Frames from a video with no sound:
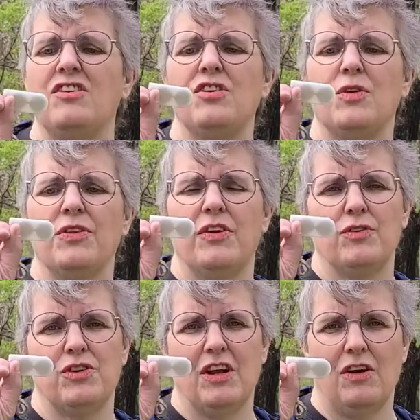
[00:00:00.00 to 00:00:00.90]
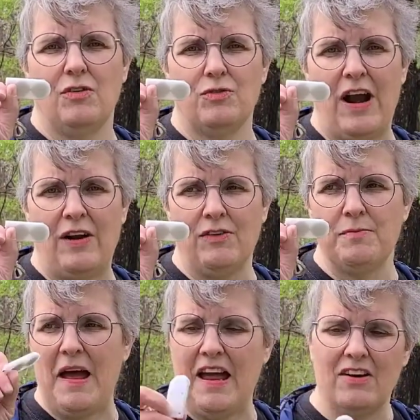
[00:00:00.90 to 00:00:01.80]
2 of those little
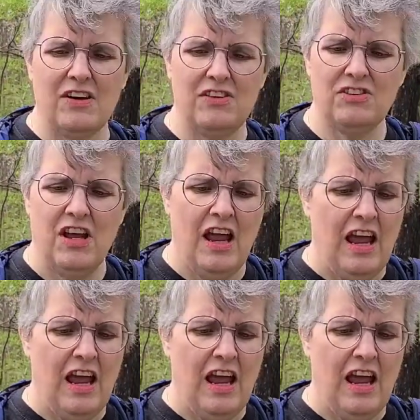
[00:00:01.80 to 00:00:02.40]
round batteries.